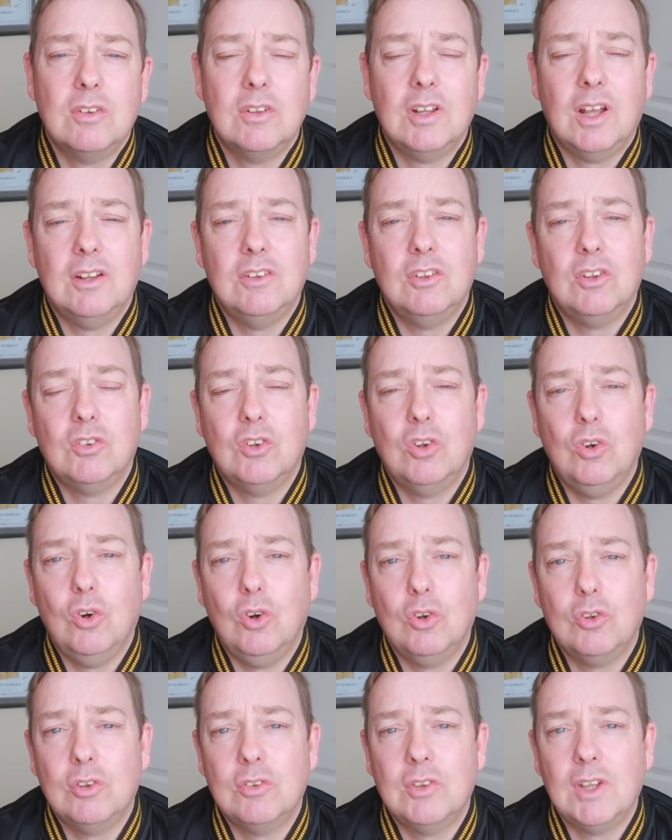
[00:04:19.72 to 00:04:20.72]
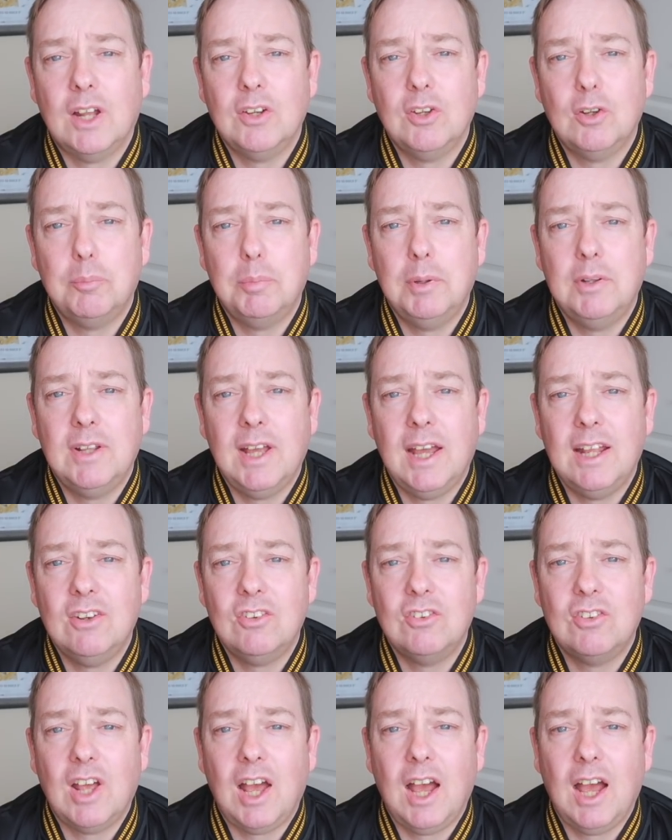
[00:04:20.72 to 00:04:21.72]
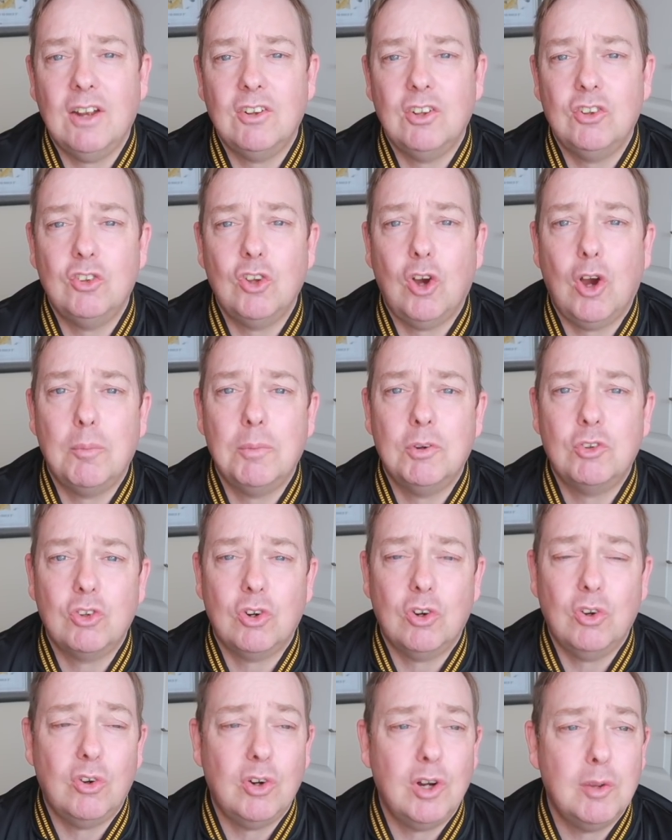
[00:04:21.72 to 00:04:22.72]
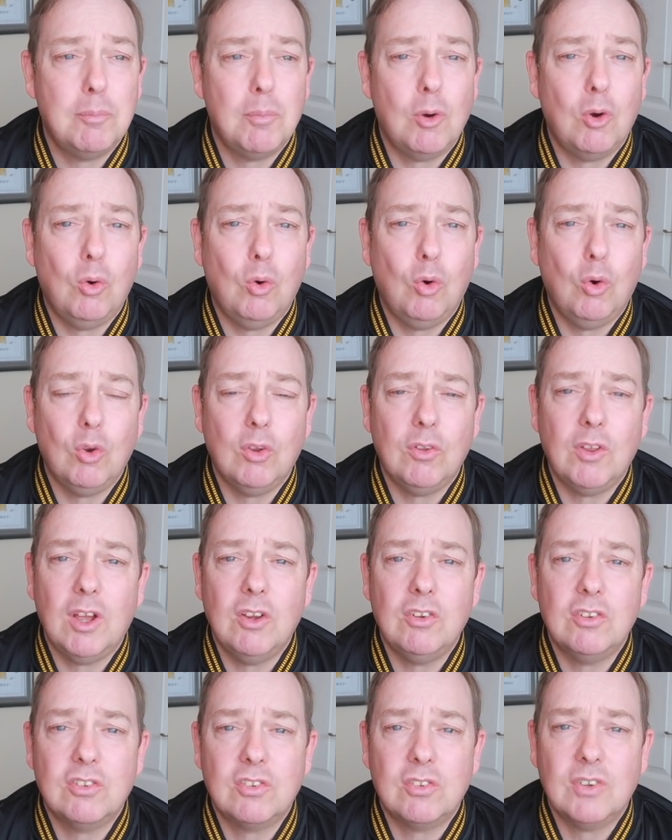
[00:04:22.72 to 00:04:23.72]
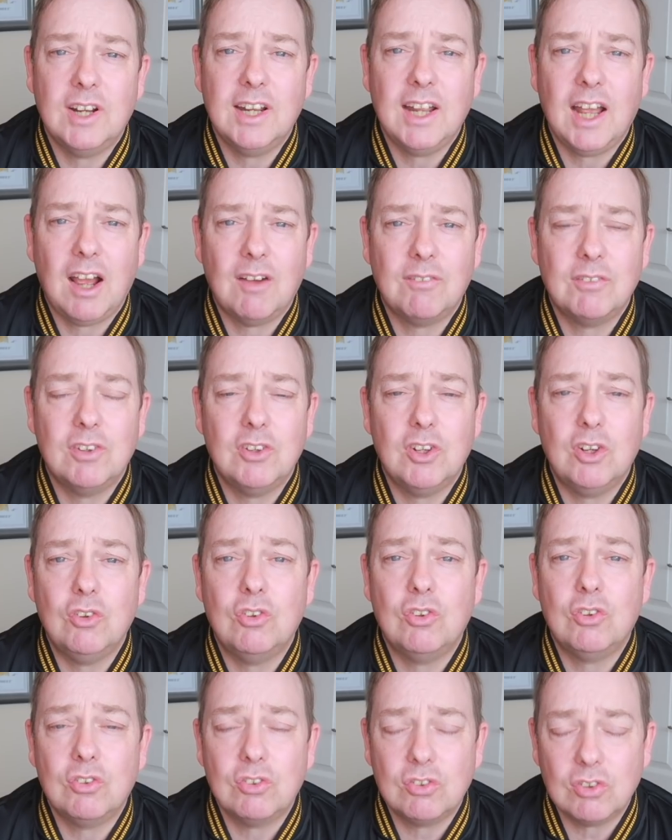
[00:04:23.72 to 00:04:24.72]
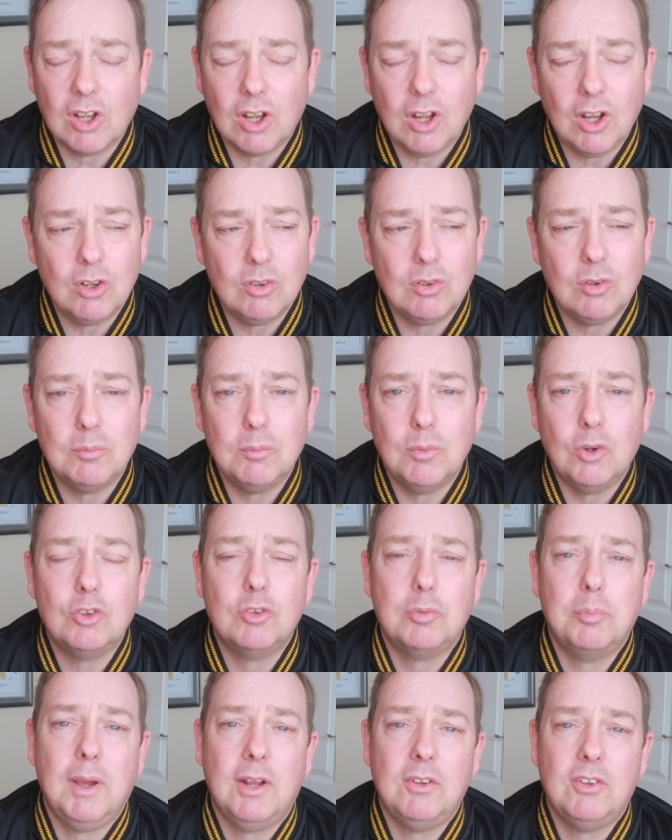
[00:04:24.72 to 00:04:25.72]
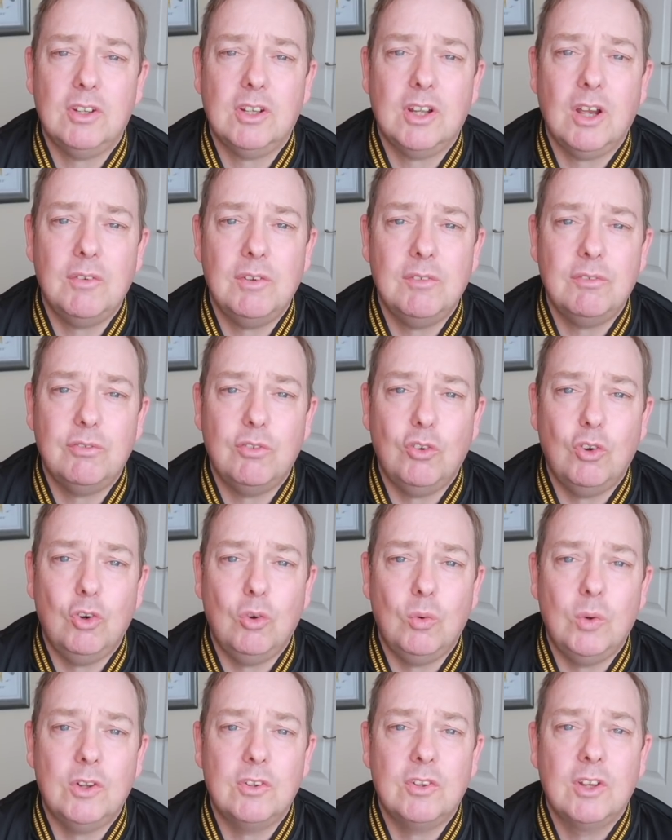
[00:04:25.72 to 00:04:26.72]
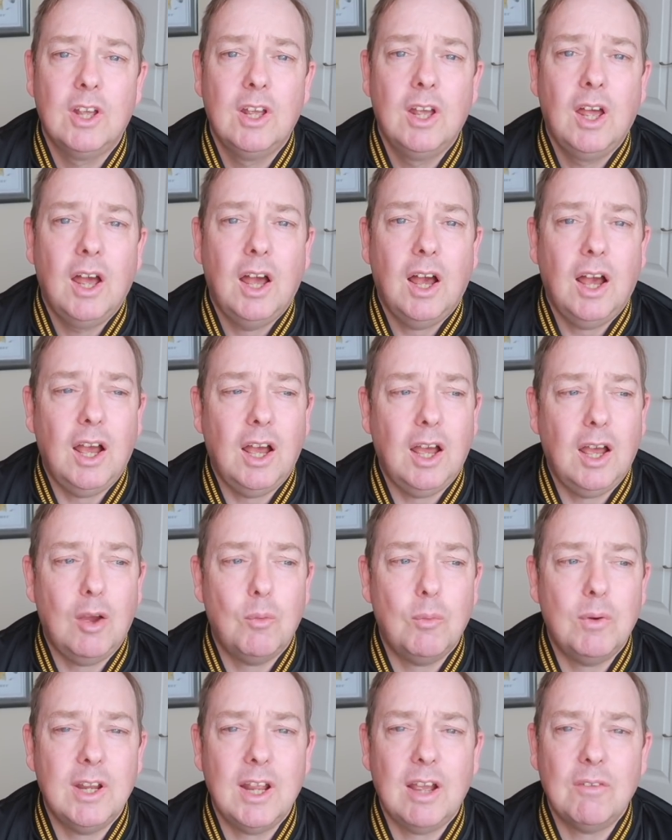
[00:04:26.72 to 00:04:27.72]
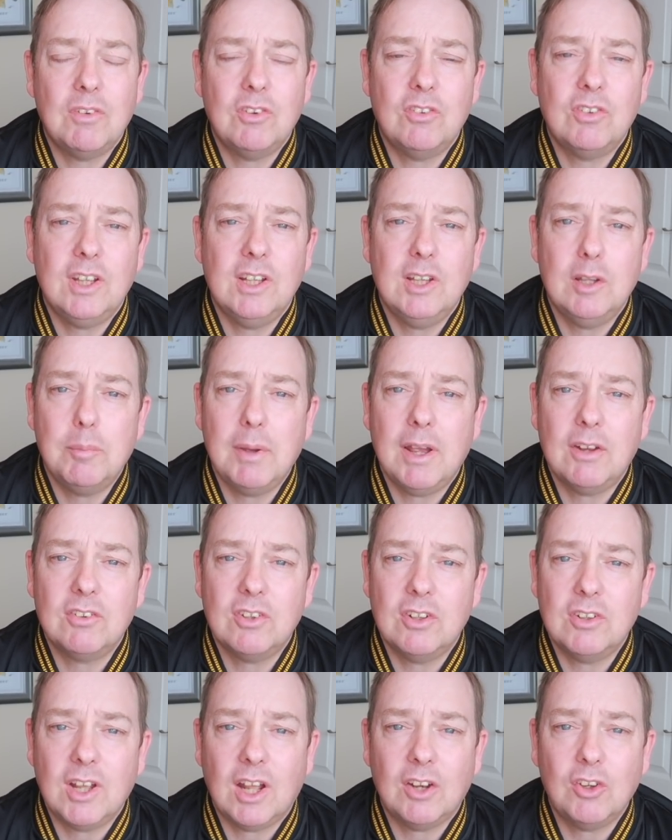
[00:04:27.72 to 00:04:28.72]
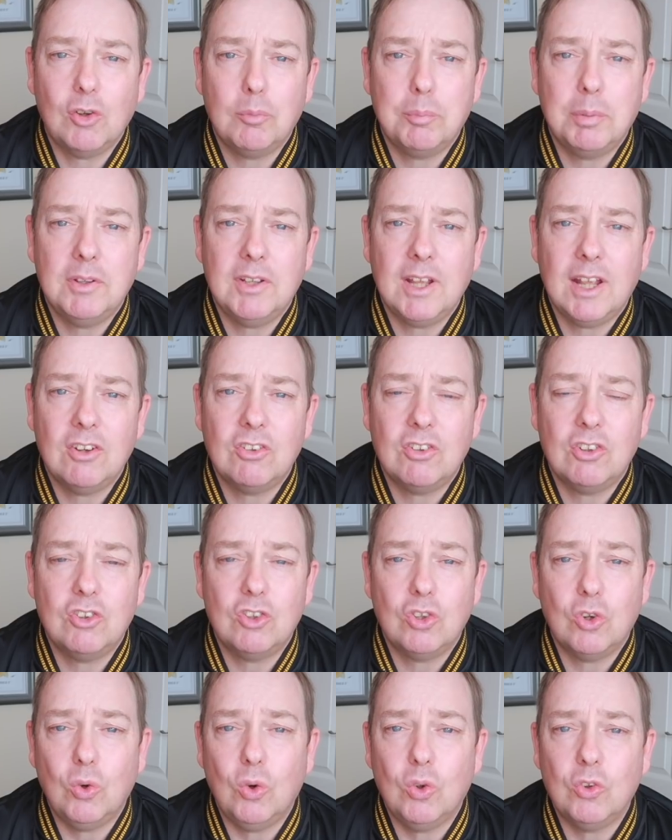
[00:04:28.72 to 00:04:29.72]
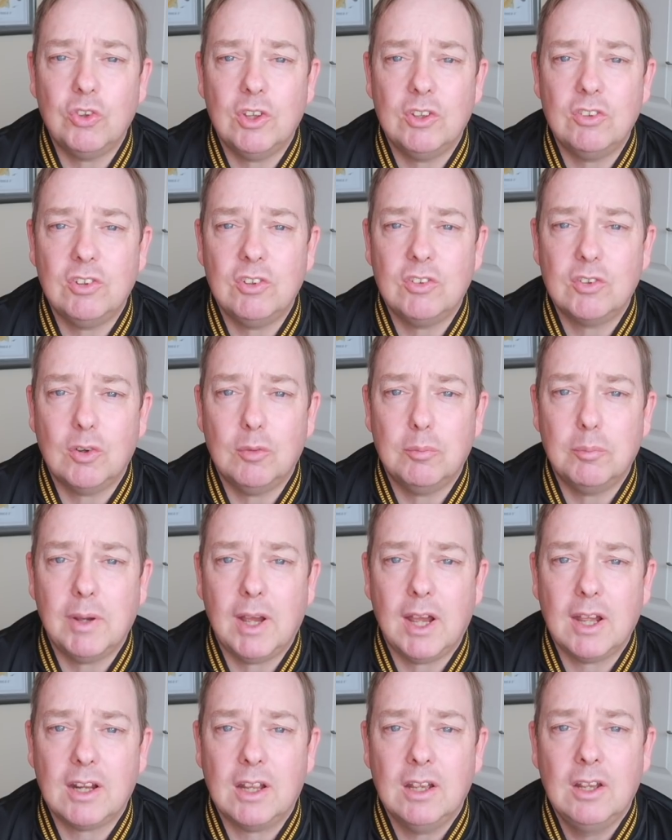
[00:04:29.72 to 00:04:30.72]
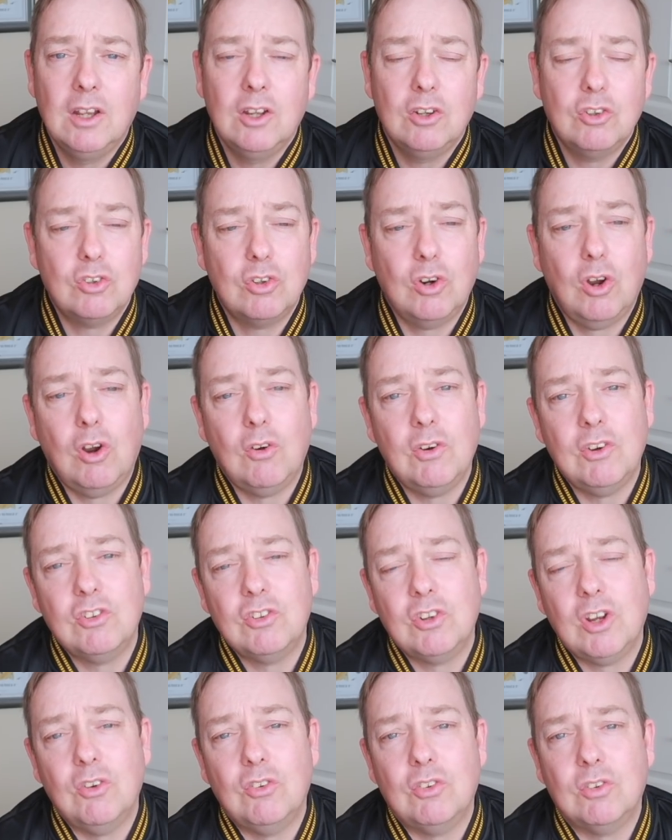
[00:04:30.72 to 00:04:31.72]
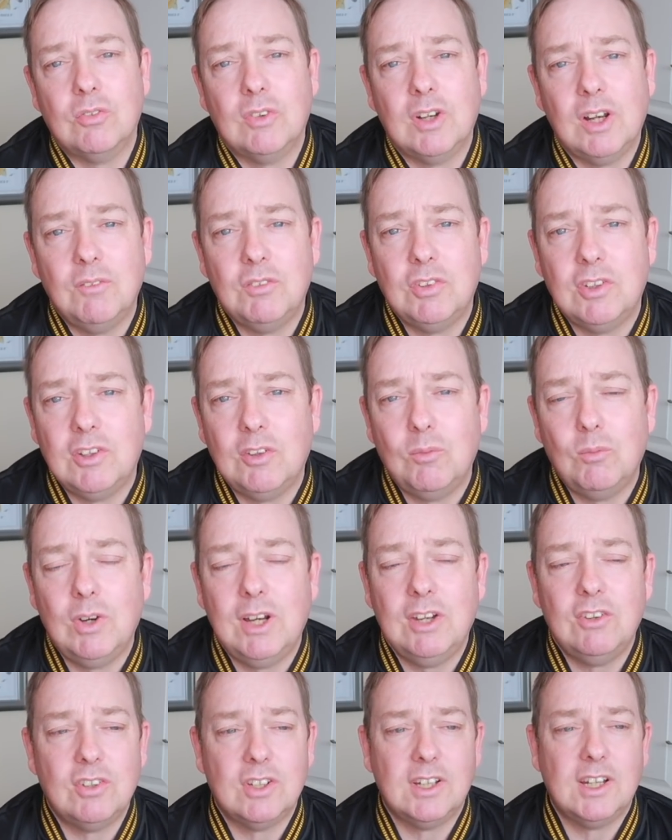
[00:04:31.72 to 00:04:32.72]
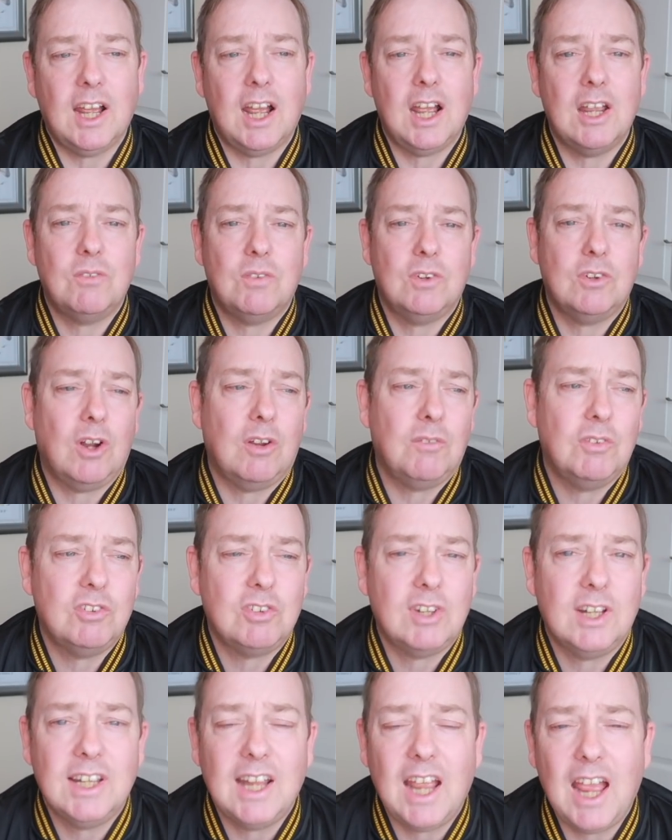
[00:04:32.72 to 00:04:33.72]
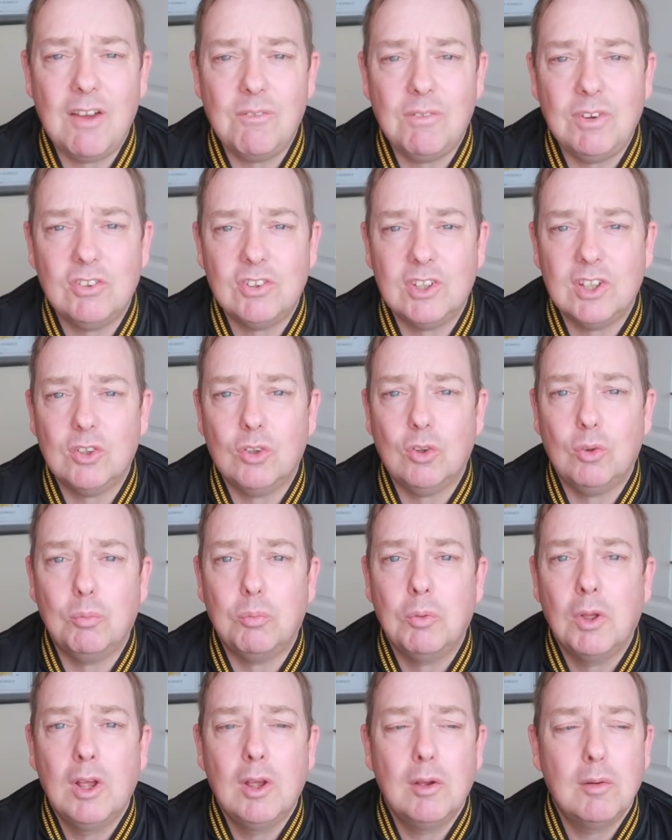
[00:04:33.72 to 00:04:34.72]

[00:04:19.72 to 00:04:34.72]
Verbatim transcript: and of course Daniel Podence and Adama Traore. All of those three have to do so much better going forward. We haven't seen the best of Daniel Podence at all since he's come back. Traore showed some glimpses in recent games, but obviously every single